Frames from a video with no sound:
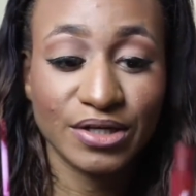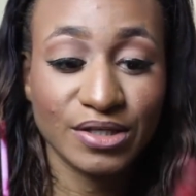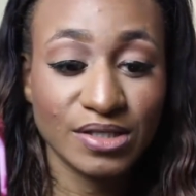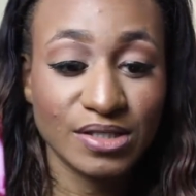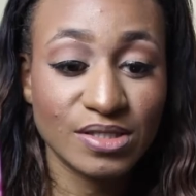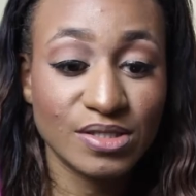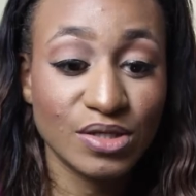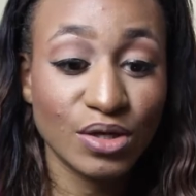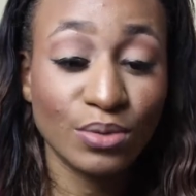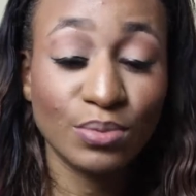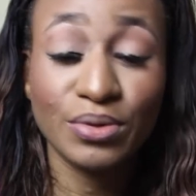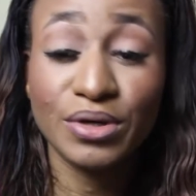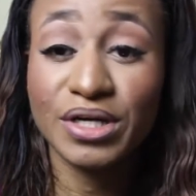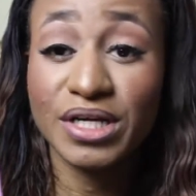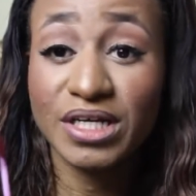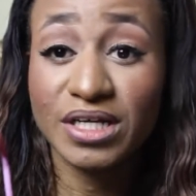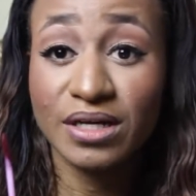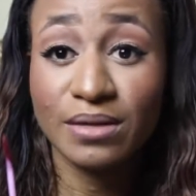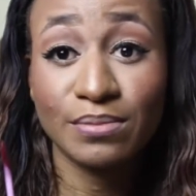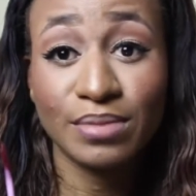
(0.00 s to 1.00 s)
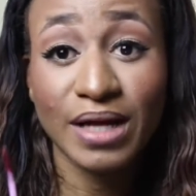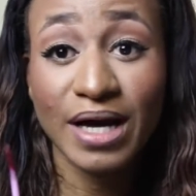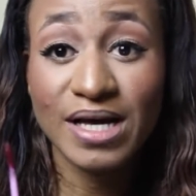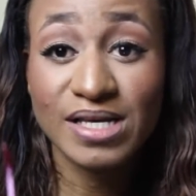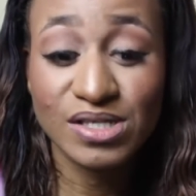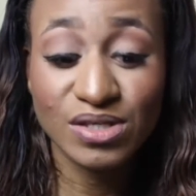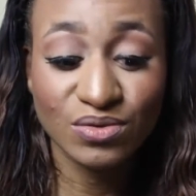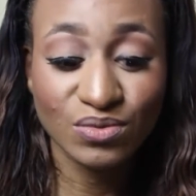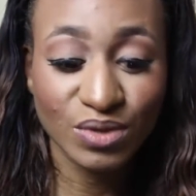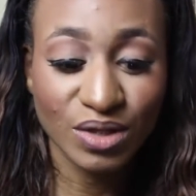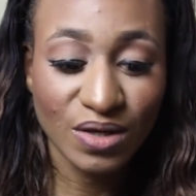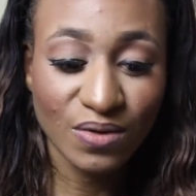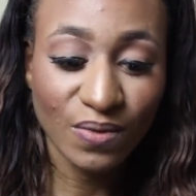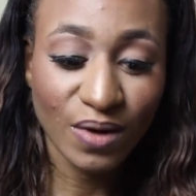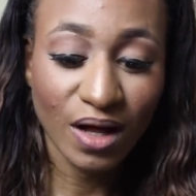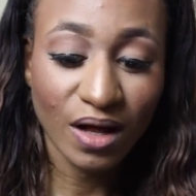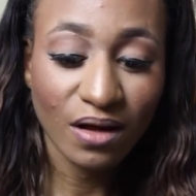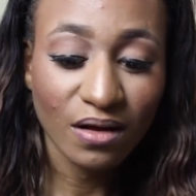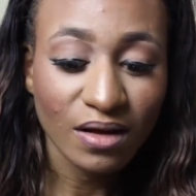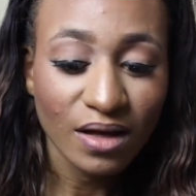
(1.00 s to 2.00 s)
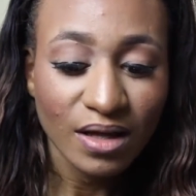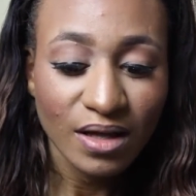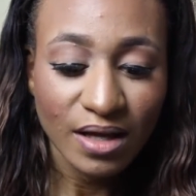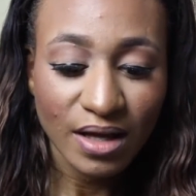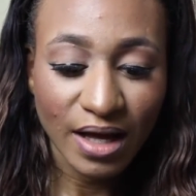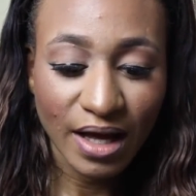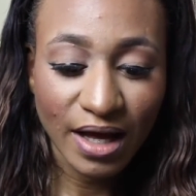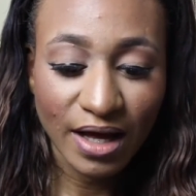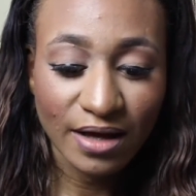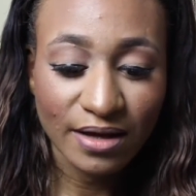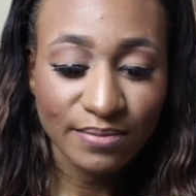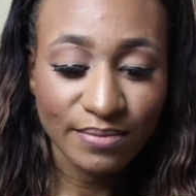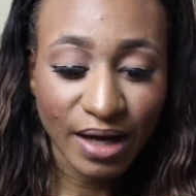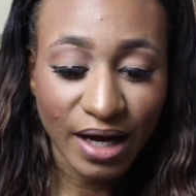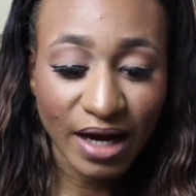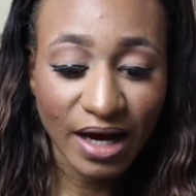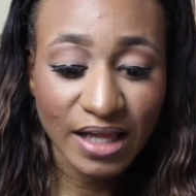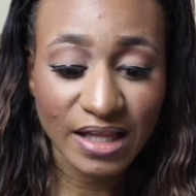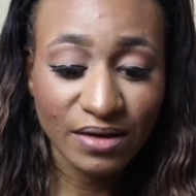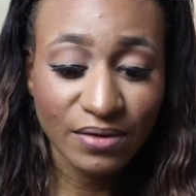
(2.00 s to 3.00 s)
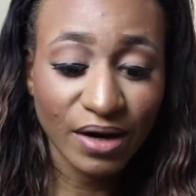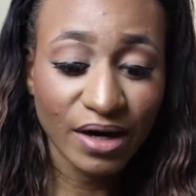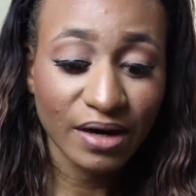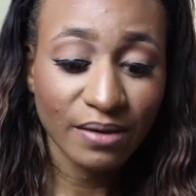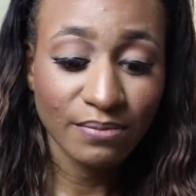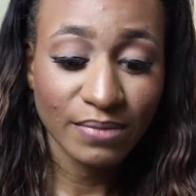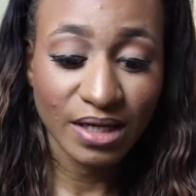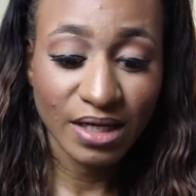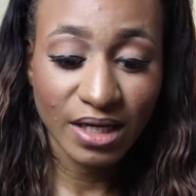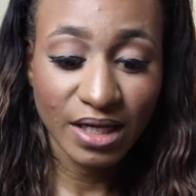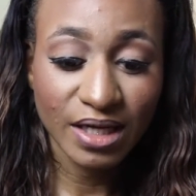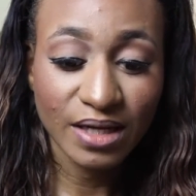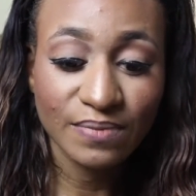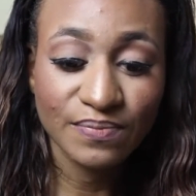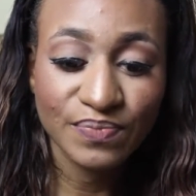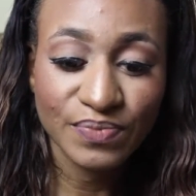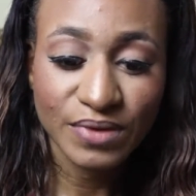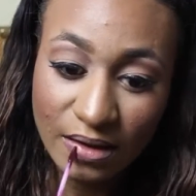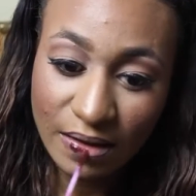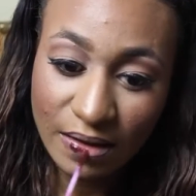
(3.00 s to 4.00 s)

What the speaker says: It's so pretty and it applies on really well. I highly recommend it.